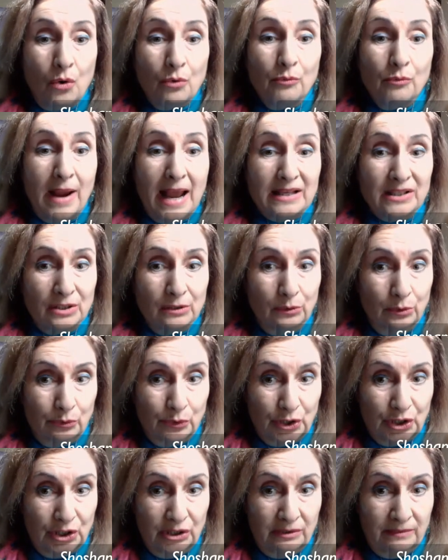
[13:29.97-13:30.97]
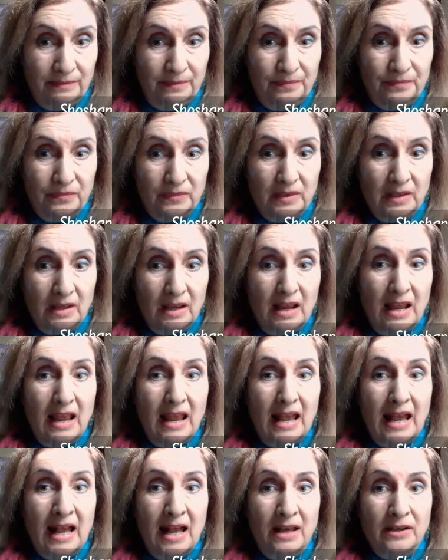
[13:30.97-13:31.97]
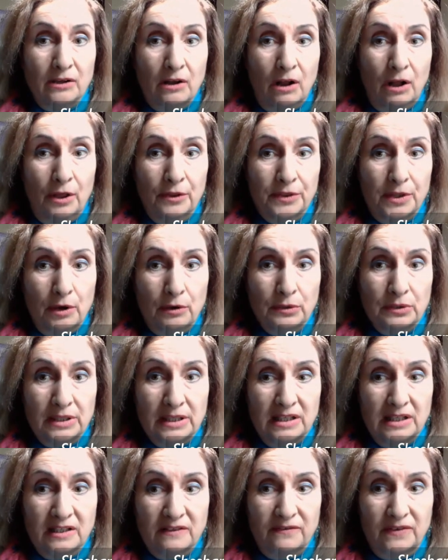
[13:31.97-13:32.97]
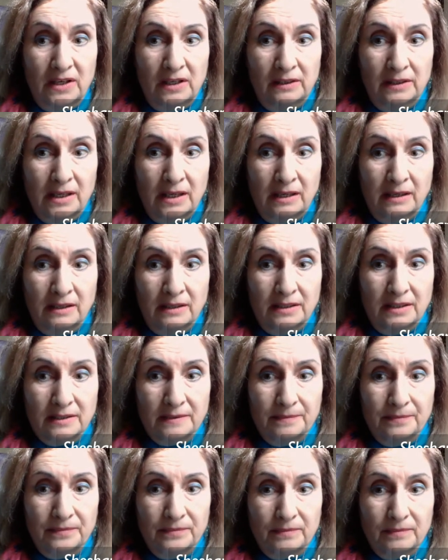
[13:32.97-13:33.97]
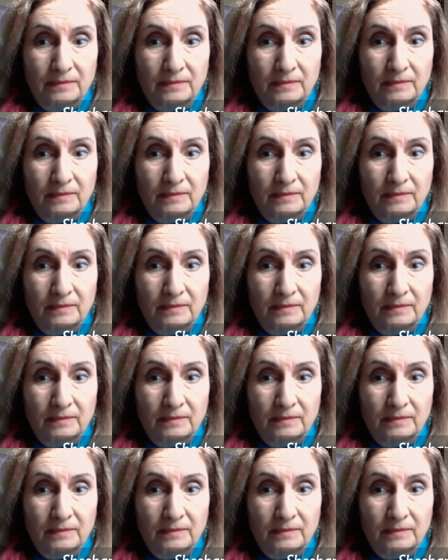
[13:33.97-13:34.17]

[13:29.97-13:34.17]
or resolution. And although these feelings,